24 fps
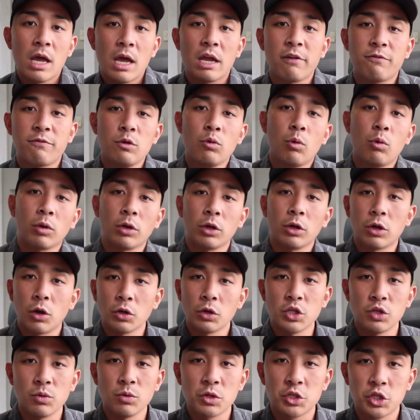If you were to
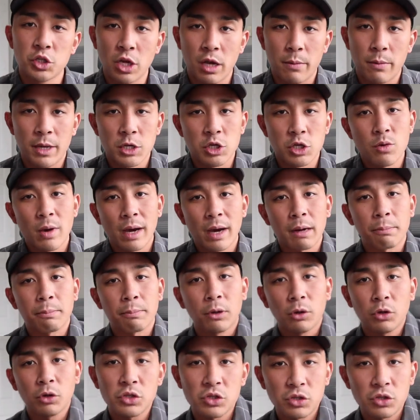go to a gym and you had a
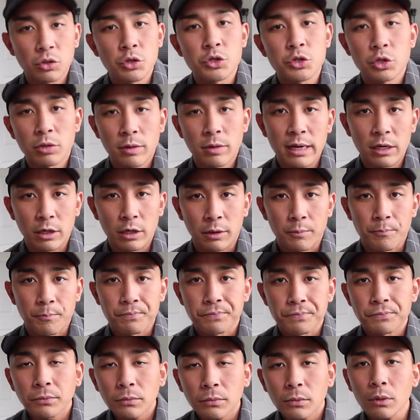personal trainer
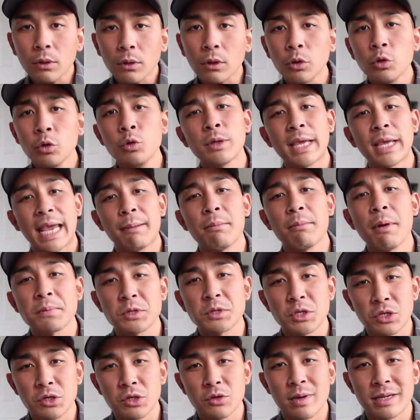who came up
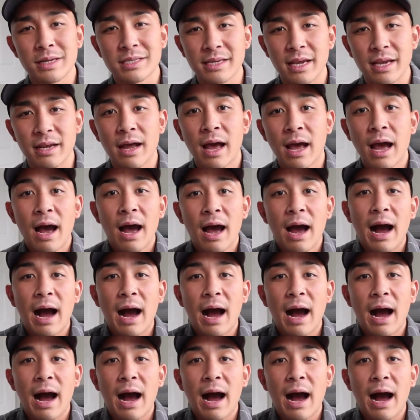to you and said,